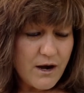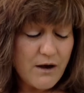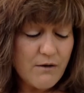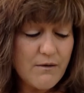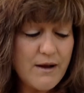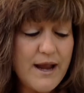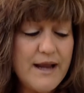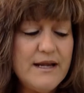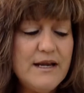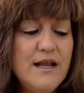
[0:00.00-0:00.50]
All
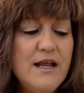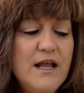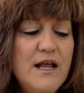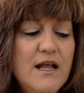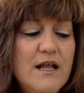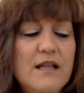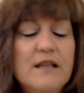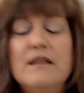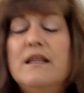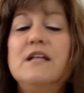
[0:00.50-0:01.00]
right,
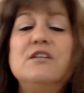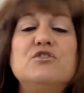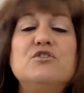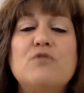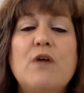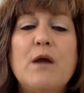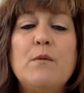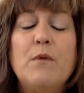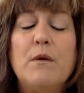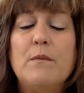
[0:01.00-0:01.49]
let's
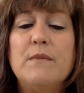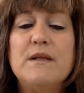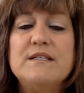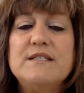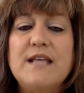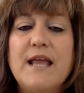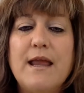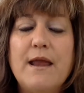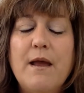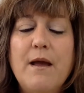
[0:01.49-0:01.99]
try one.
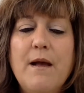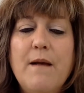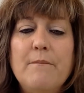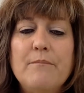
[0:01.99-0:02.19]
Let's say